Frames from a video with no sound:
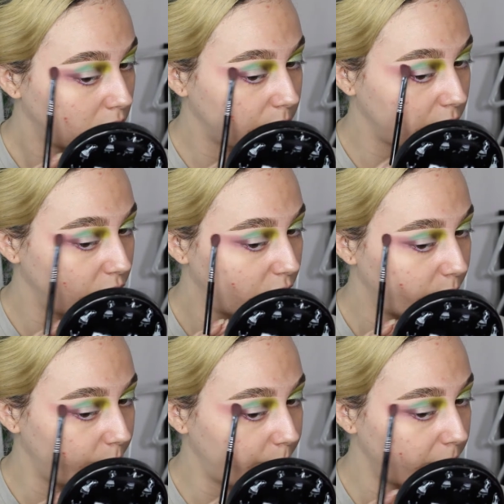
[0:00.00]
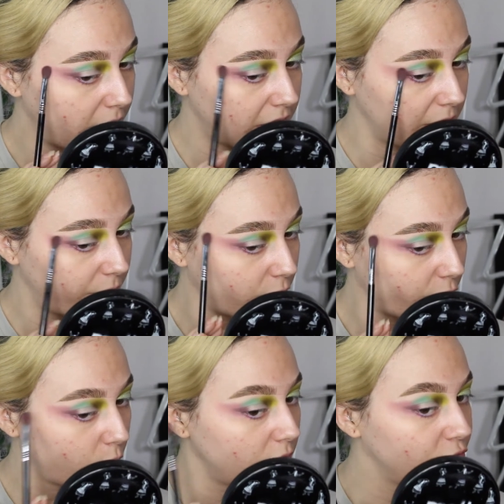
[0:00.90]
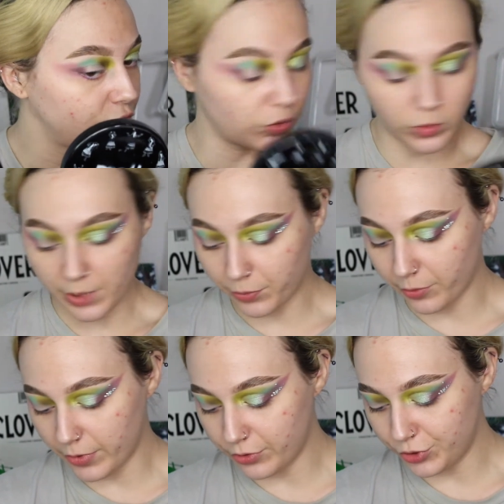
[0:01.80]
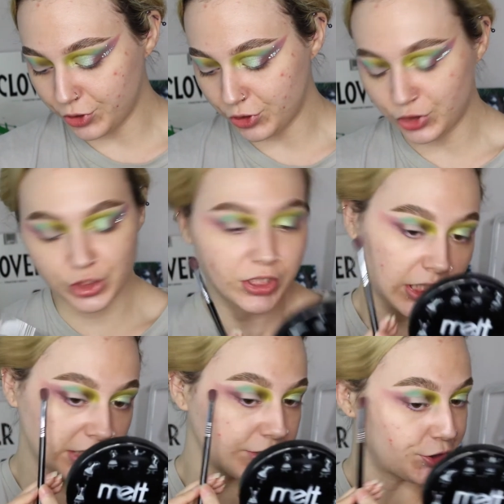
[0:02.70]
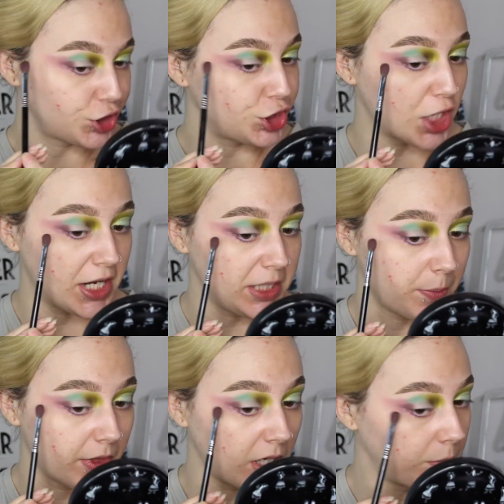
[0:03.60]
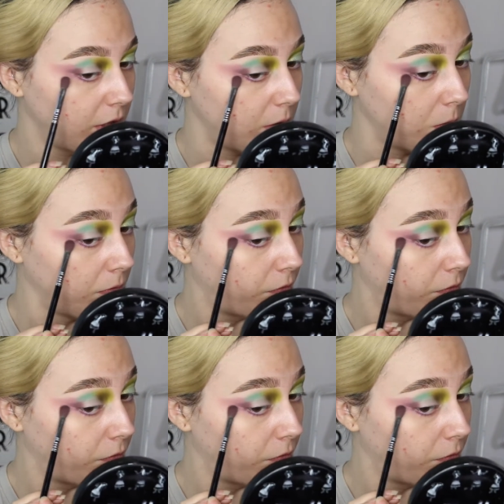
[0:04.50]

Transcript: I'm doing back and forth windshield wiper motions just to get the shape that I'm going